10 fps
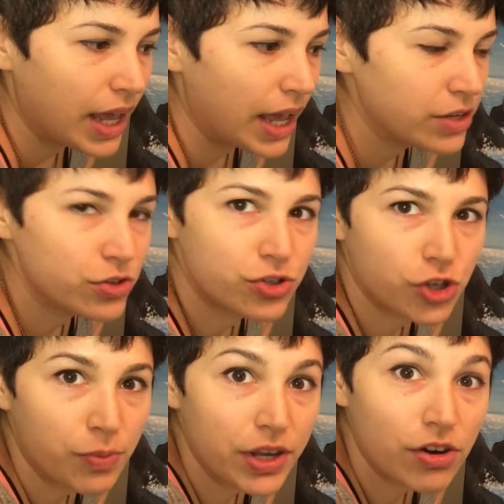And
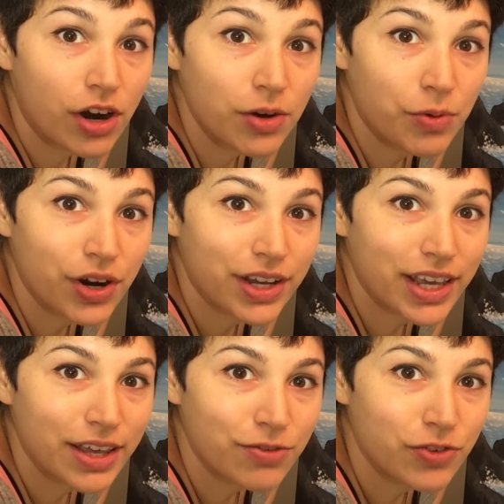show me your
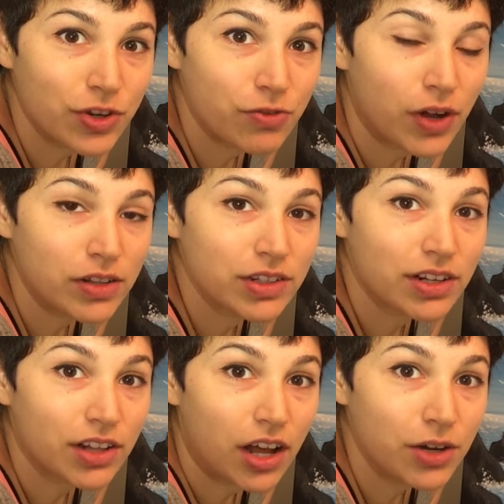artwork. If you followed
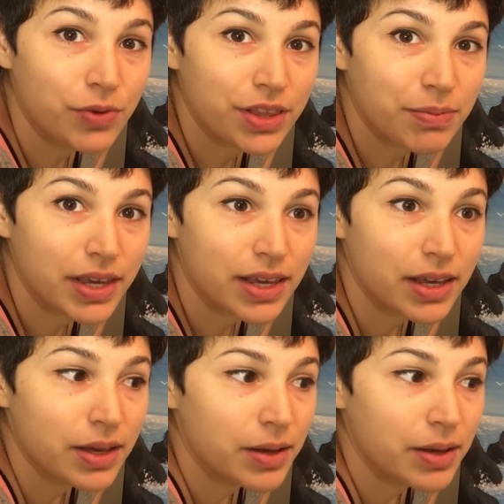along with me,